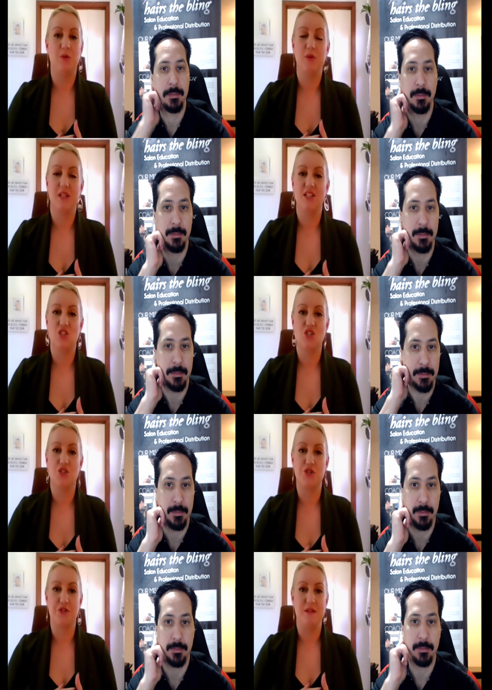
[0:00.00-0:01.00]
Speaker 1: and
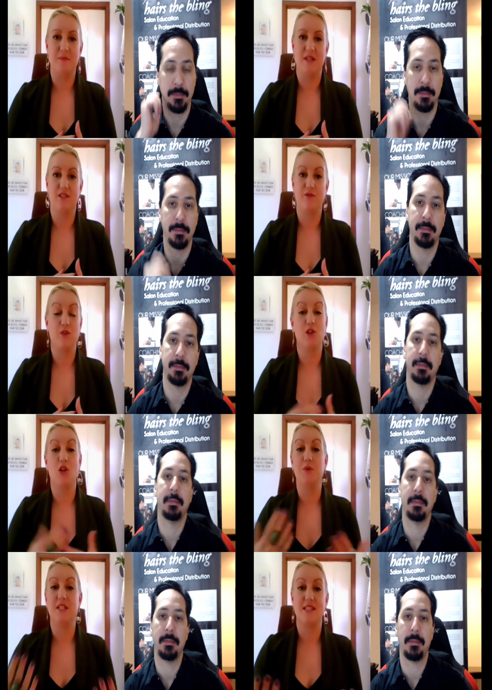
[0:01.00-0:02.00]
conditioner treatment for
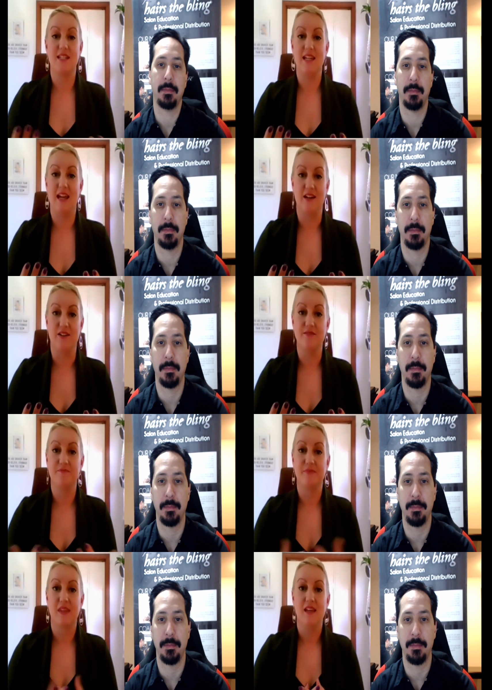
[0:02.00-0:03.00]
low-density
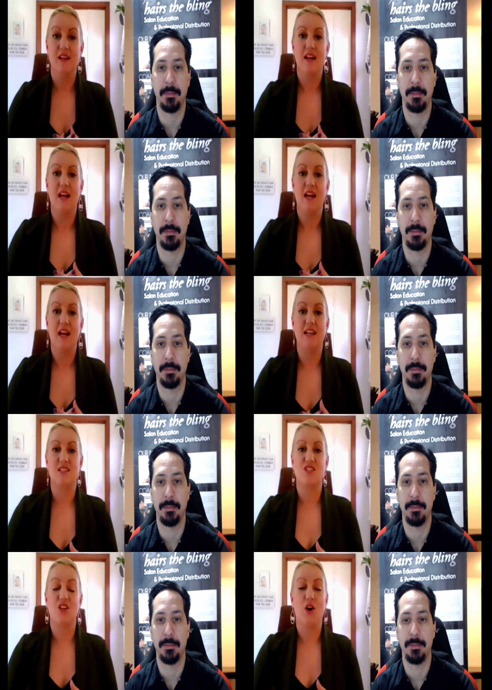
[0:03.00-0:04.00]
hair.
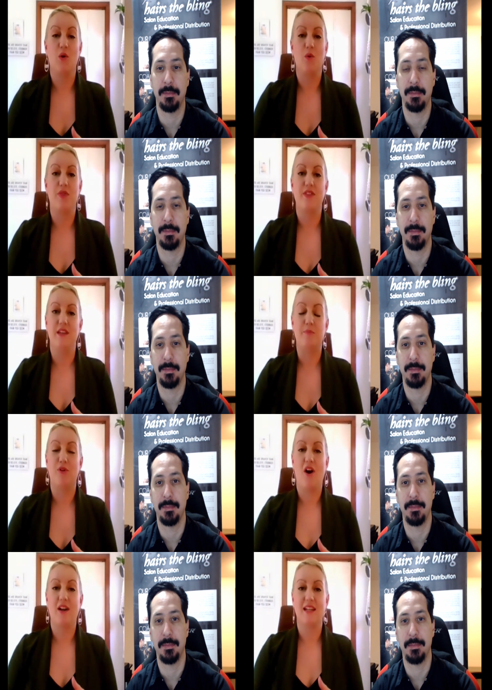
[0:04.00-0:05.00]
And so the
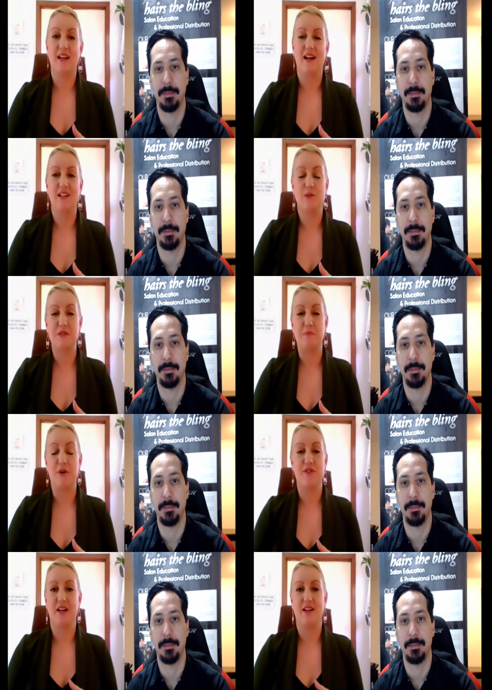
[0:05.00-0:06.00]
product kind of was
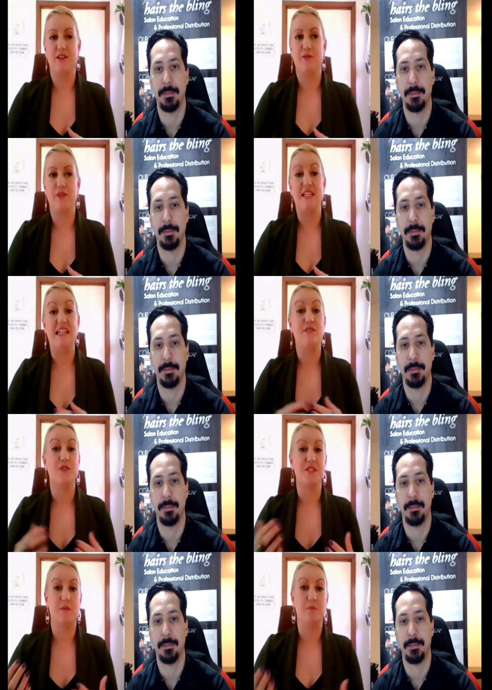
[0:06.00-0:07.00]
birthed out of the need
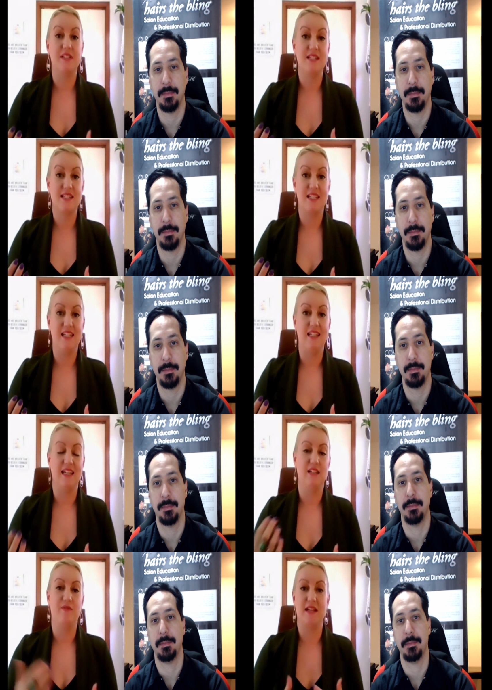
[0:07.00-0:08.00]
for simplicity
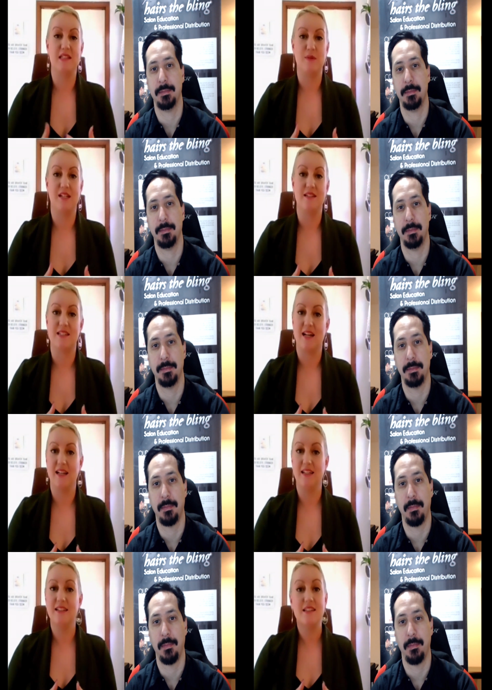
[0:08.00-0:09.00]
and advancement in
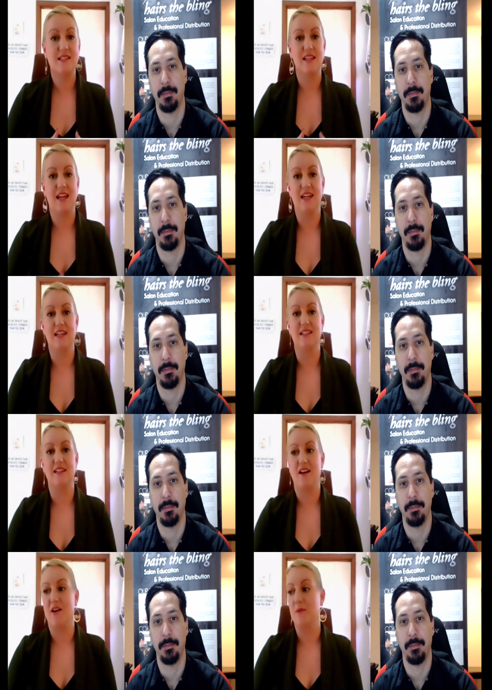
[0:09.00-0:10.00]
science. And
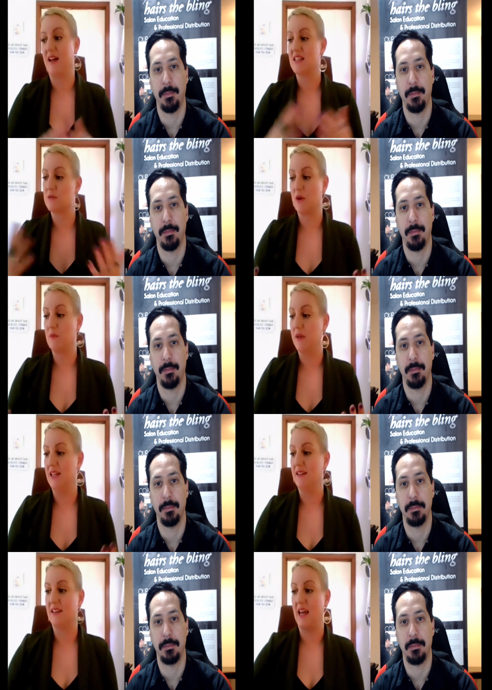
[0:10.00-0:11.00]
um, that's where
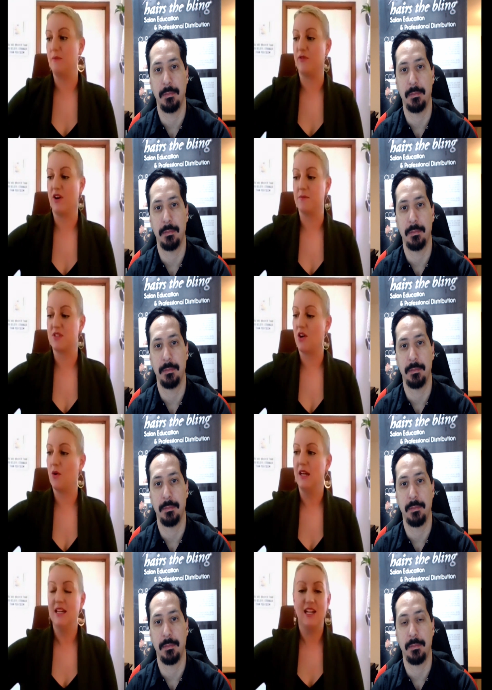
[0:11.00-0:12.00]
we came from.
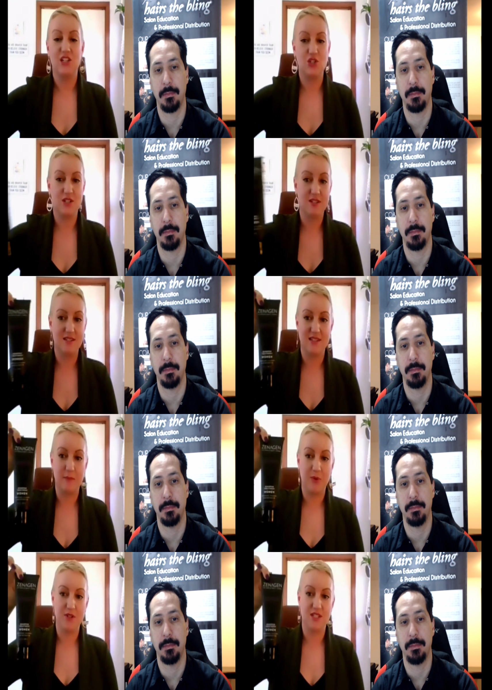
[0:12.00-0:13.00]
So it's just as
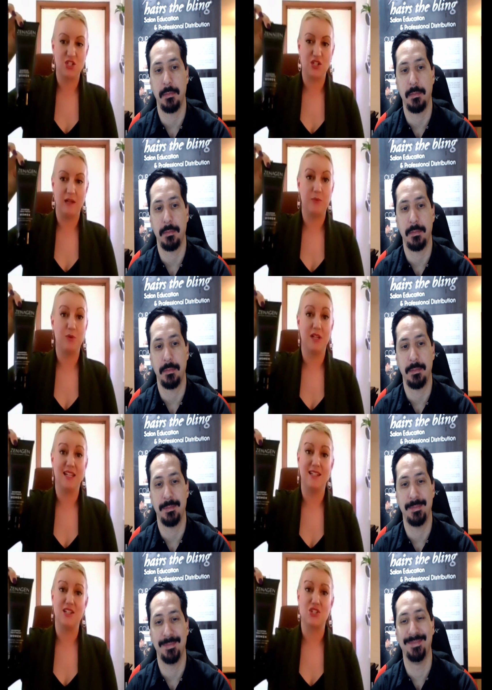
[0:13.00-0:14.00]
simple as a shampoo and
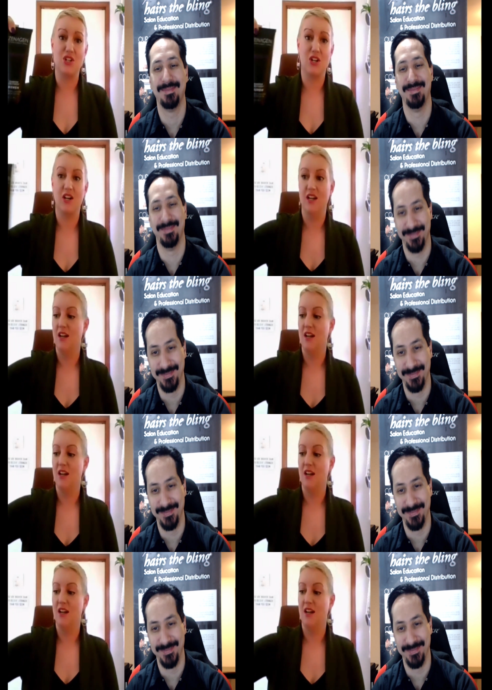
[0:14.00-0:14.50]
conditioner